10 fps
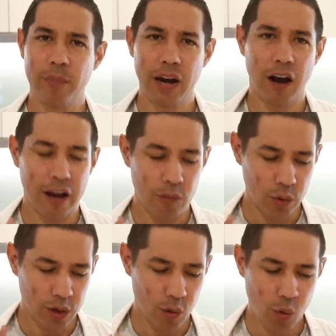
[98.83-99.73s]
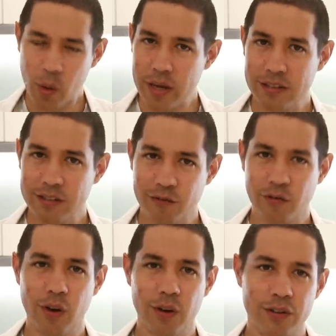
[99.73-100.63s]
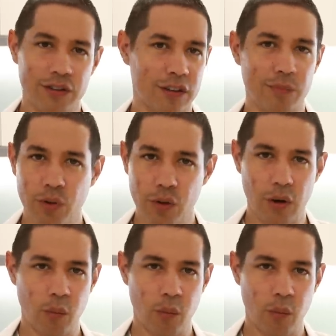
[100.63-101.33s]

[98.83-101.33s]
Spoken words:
but I will always defer to the computer,